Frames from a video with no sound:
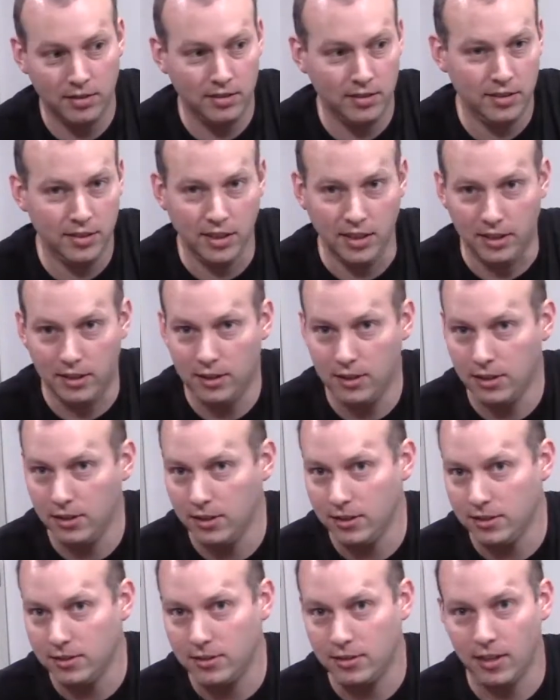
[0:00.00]

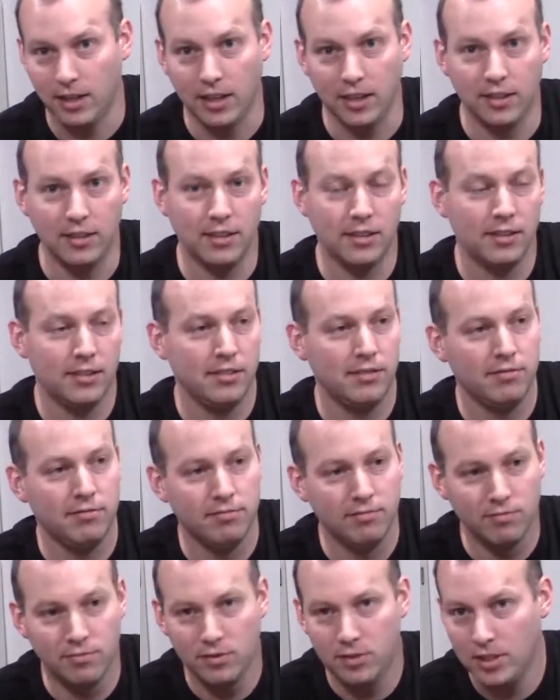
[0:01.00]
encourage like
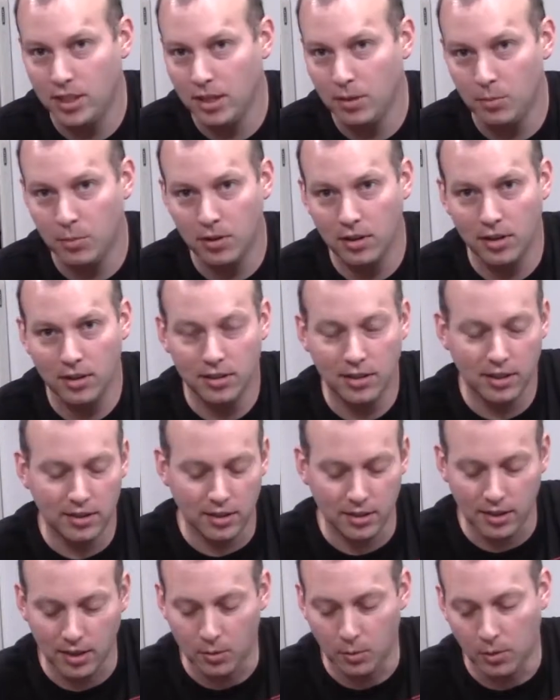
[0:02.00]
teamwork, not
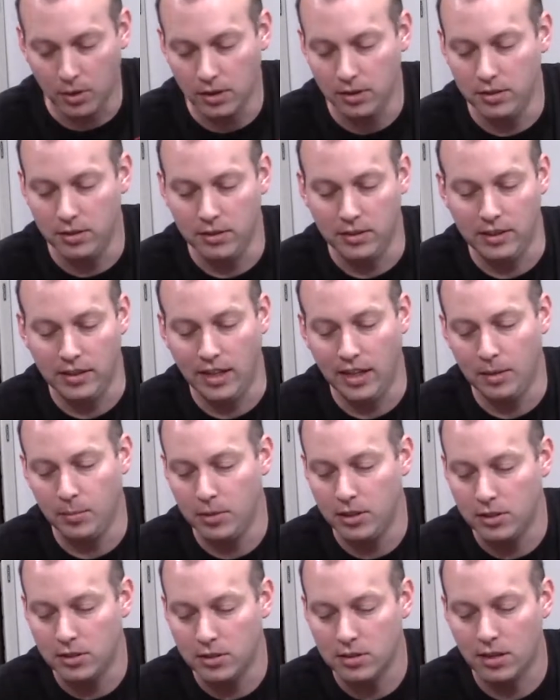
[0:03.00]
that they weren't doing that,
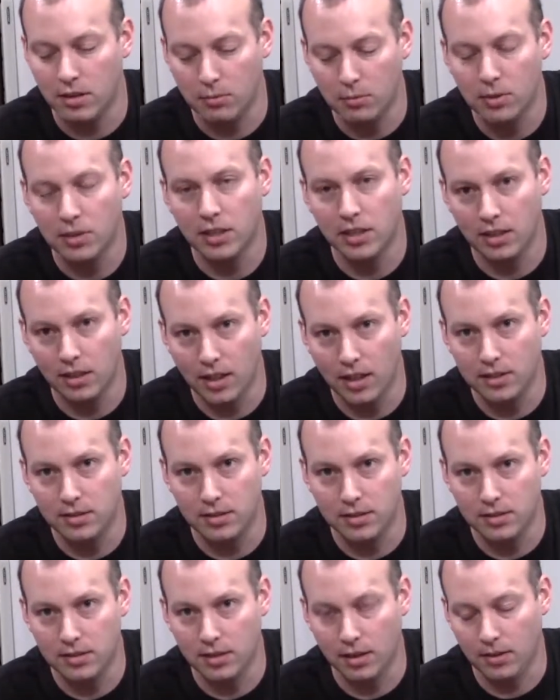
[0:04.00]
but it really lends
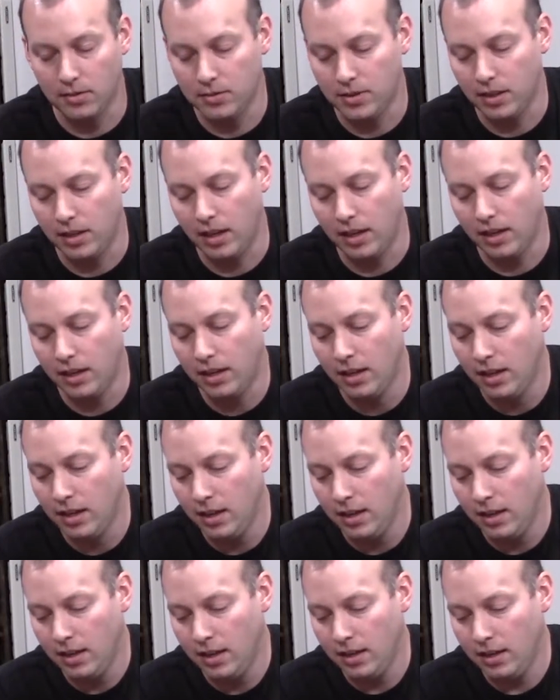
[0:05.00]
itself to that,
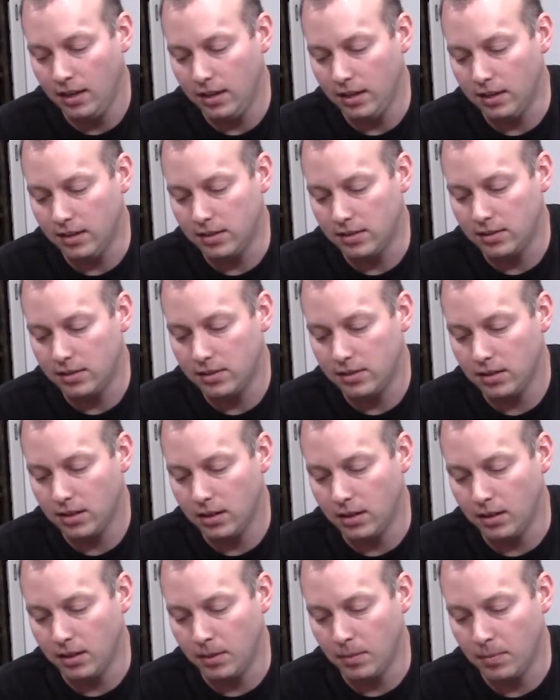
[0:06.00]
is
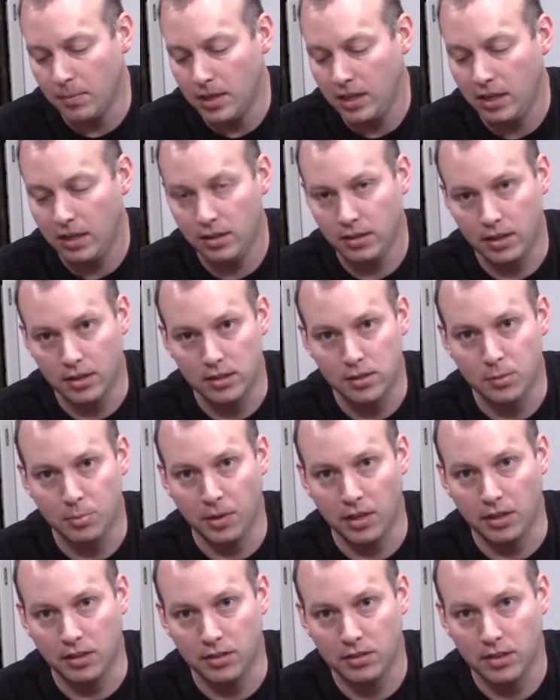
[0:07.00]
healing
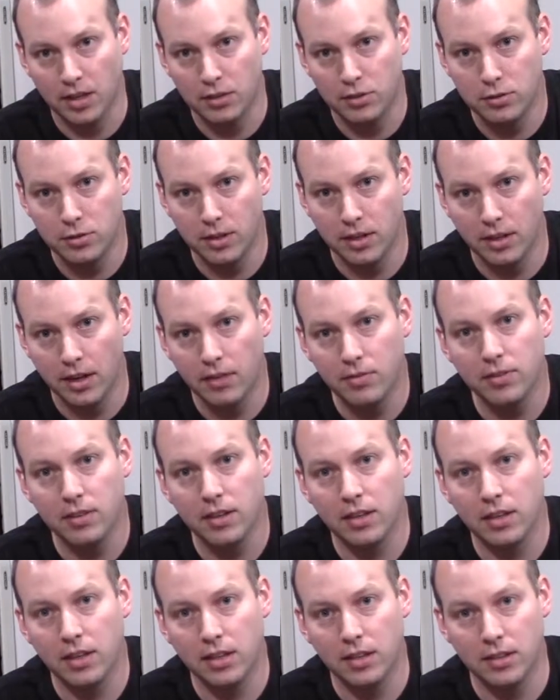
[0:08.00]
spells. I treat
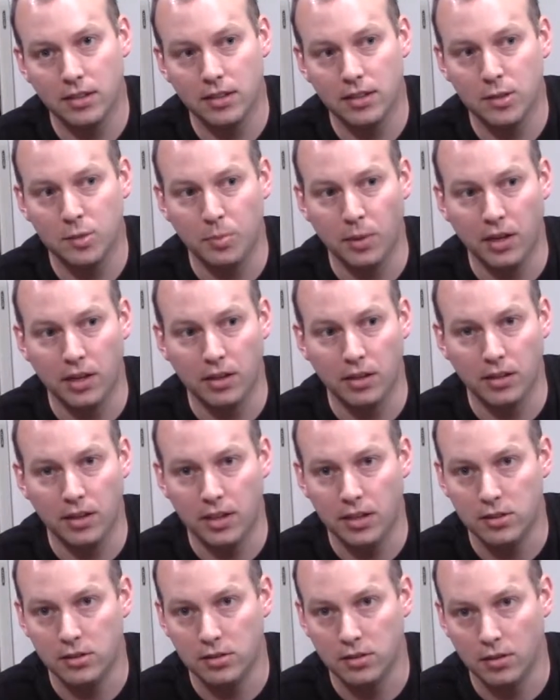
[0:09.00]
every healing spell
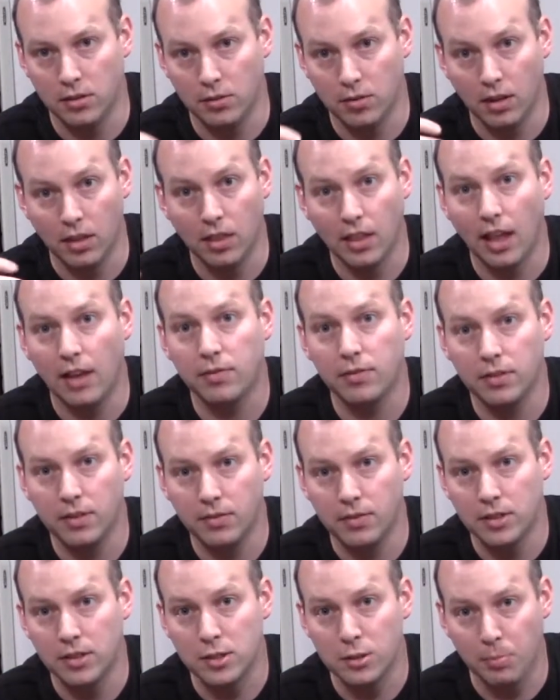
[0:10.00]
as though the level of
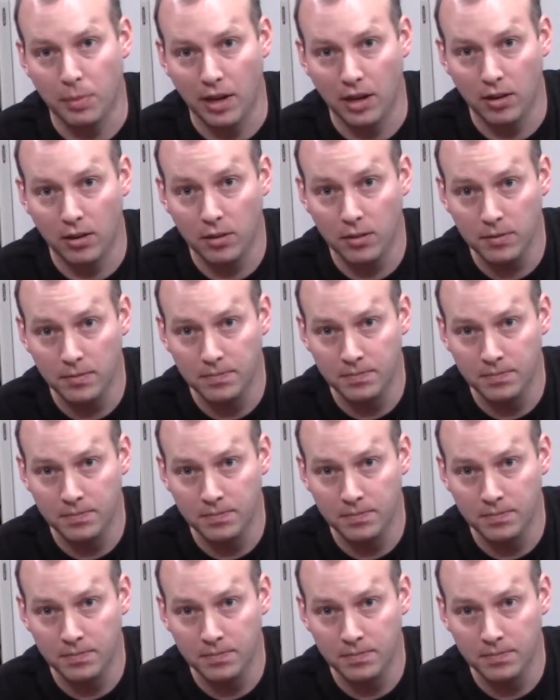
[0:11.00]
the spell,